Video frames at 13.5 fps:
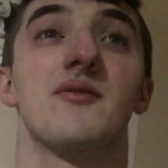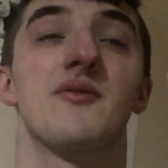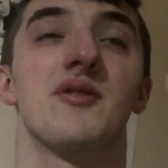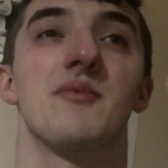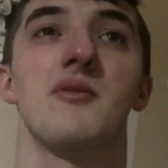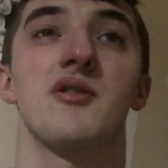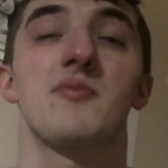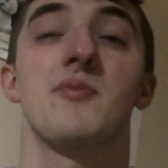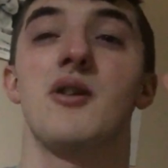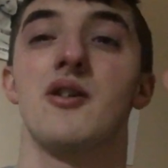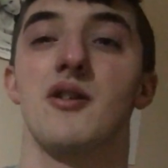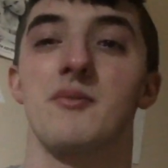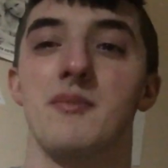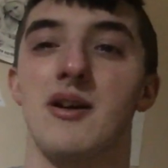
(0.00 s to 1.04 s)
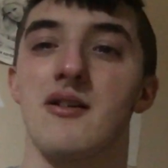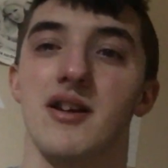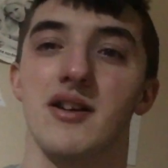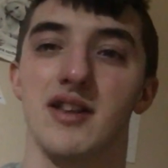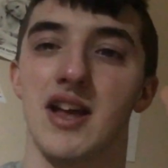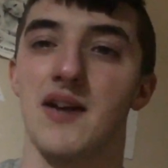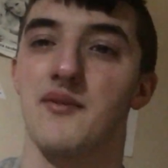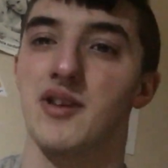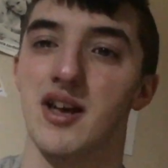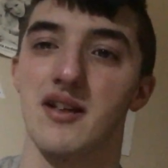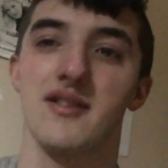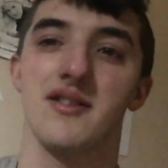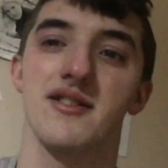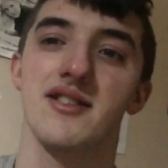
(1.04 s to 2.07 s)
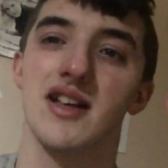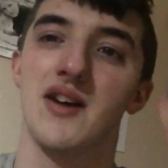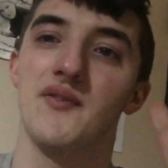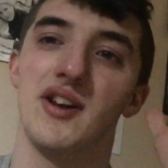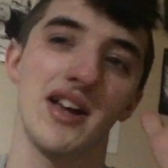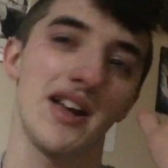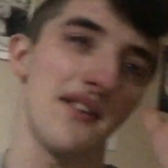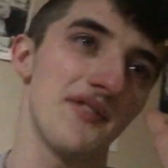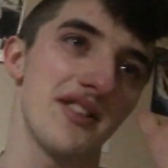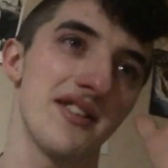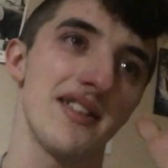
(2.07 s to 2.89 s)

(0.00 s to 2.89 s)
for the most part, are married and they have kids and stuff, and I have to,